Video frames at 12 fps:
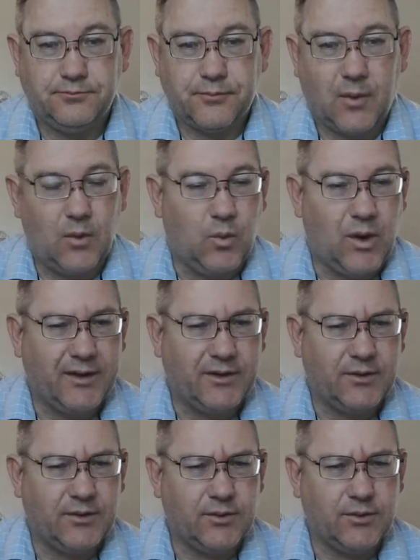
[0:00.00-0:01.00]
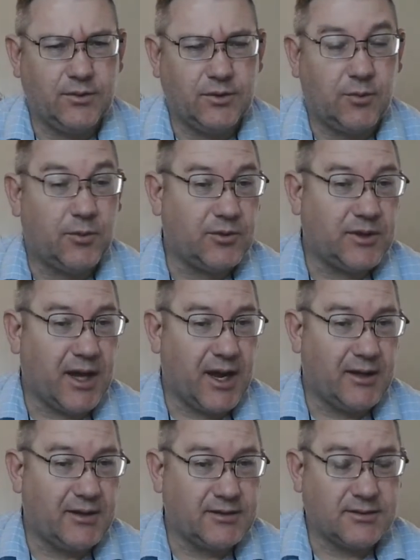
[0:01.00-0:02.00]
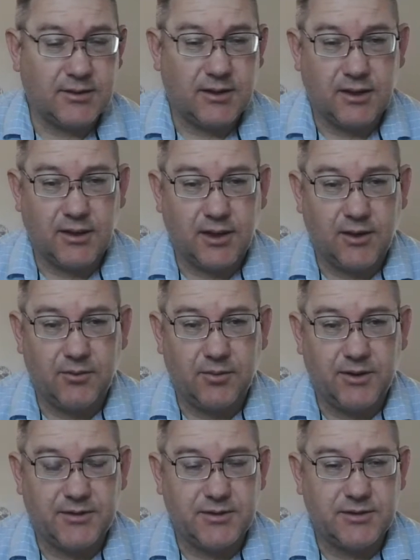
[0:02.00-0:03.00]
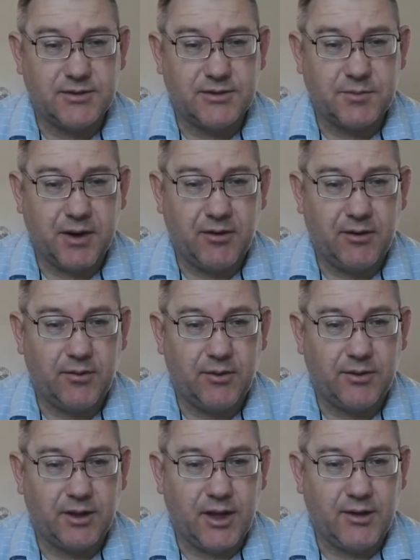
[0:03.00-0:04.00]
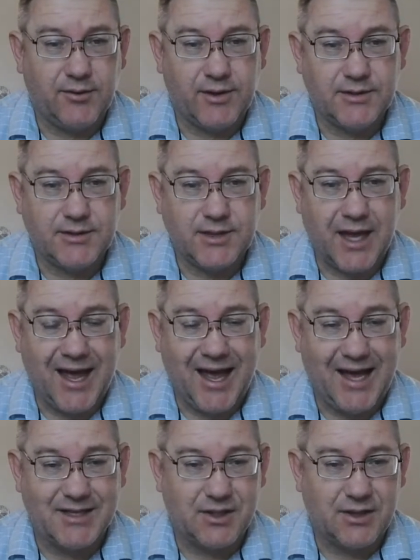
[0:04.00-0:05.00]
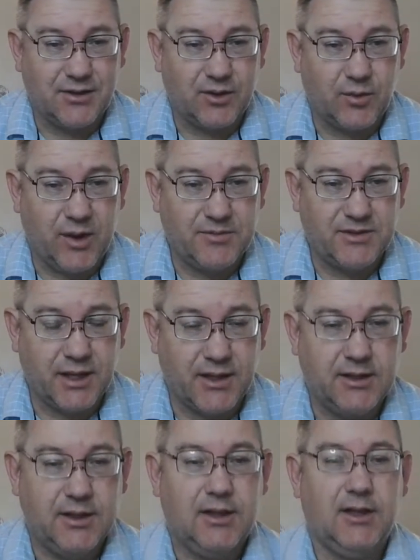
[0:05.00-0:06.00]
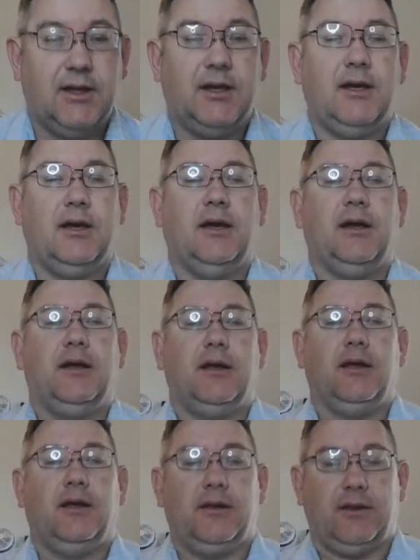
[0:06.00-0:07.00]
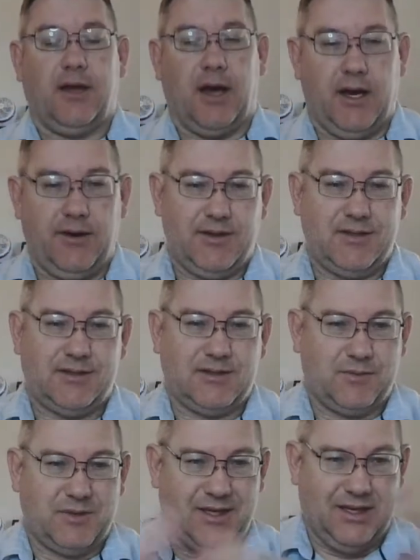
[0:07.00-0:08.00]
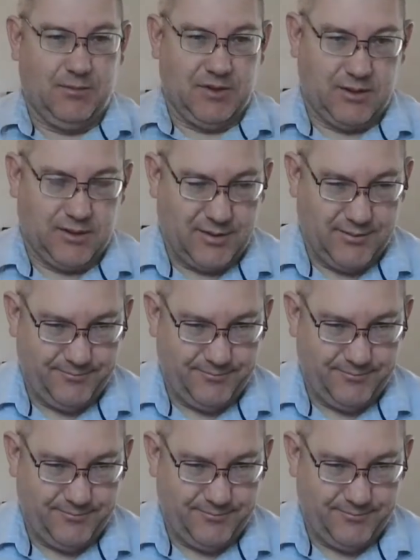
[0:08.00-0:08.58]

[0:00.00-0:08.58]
Why do TurboTax and other places just parrot what the IRS has on their website? The IRS is a behemoth.